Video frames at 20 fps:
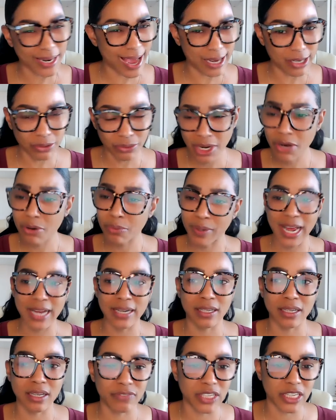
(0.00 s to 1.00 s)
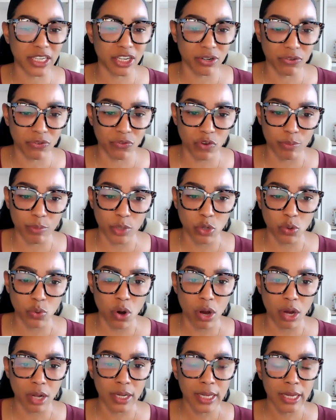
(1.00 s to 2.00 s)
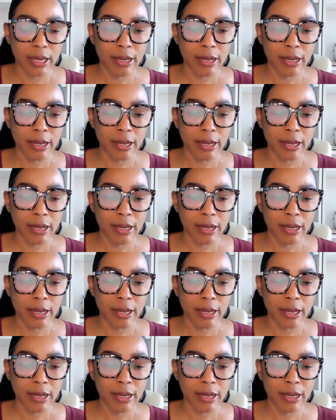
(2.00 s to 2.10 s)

I don't know, but I'd love to hear from you all.